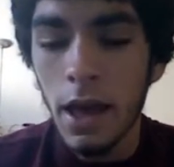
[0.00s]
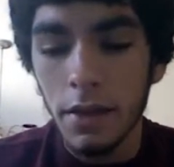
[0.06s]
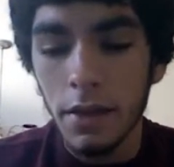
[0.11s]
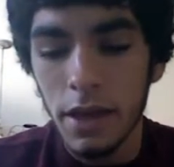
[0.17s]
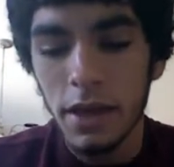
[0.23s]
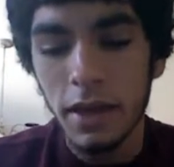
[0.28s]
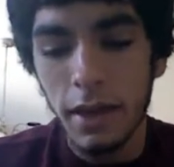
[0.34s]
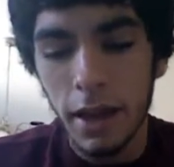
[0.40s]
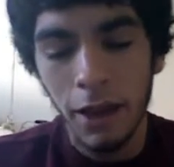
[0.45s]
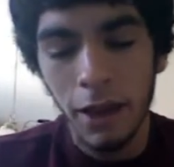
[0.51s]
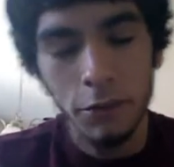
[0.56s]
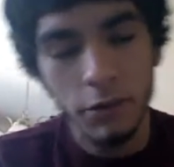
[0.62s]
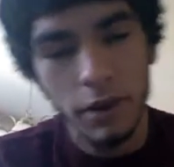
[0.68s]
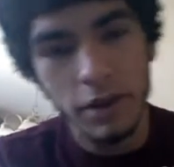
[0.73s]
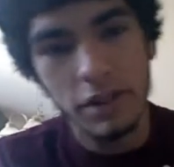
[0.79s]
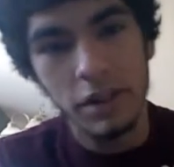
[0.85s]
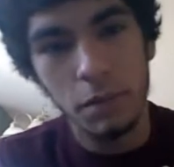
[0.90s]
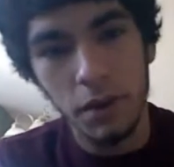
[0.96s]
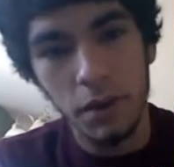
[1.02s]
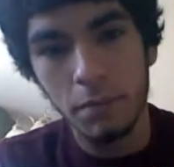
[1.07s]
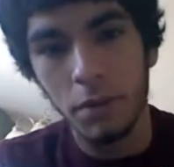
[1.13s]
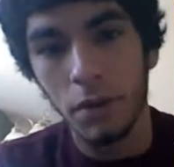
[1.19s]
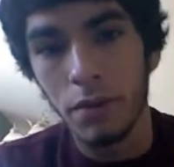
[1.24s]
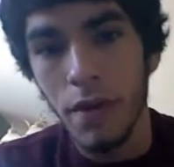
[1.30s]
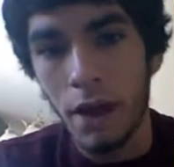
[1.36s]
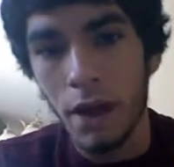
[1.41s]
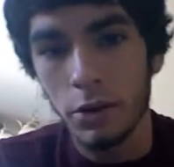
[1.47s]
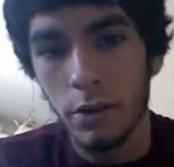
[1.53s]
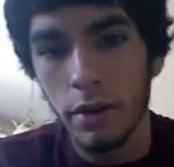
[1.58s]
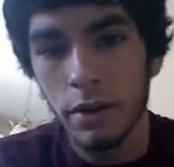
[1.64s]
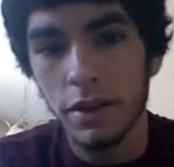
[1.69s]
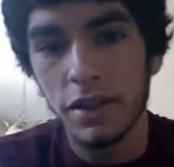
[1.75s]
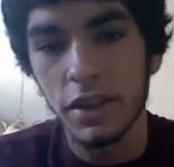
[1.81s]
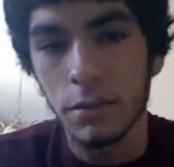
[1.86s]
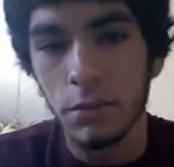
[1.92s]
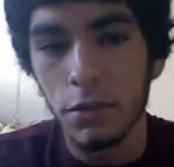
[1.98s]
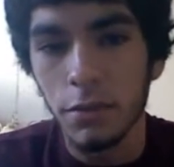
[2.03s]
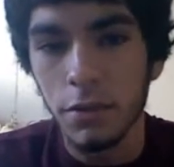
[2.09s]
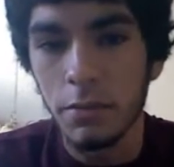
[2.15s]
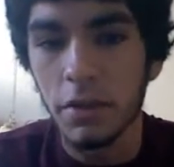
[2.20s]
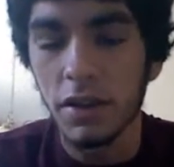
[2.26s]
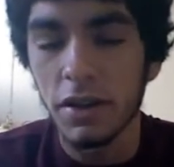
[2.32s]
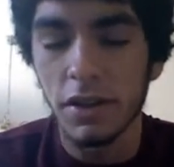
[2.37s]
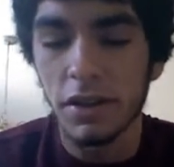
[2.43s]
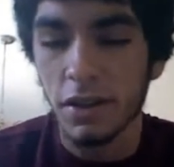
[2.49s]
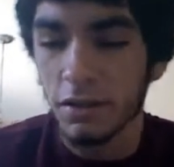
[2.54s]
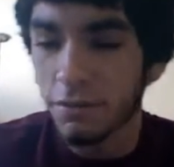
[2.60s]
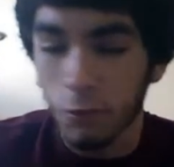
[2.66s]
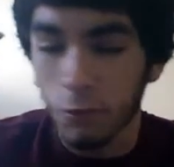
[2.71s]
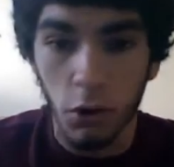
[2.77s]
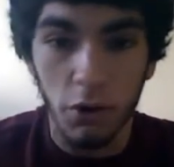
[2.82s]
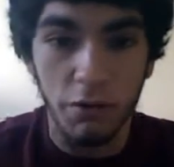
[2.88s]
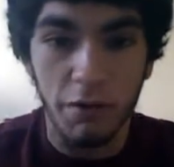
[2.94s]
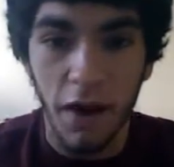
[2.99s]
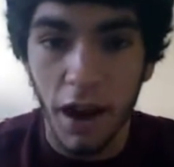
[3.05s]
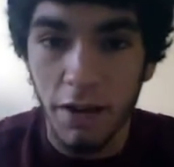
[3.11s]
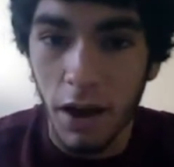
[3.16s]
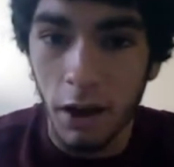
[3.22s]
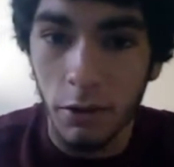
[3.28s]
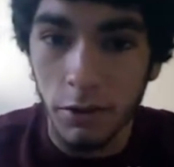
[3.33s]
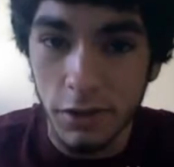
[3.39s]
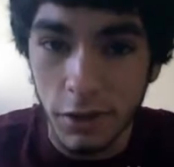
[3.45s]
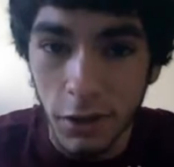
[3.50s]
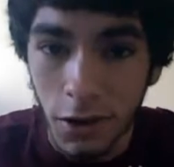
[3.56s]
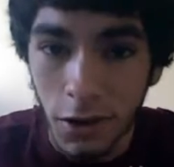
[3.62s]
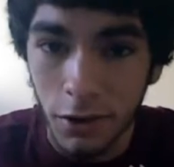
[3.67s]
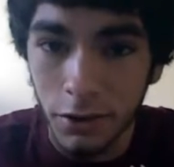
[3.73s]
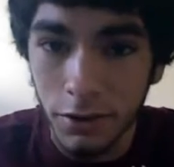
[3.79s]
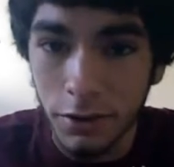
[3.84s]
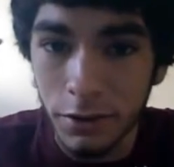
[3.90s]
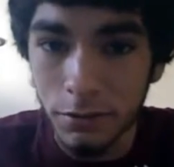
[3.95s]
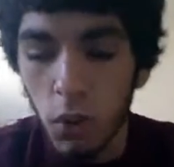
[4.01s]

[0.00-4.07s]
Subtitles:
They can't risk people not going to see the movie because it's like 4 or 5 hours long.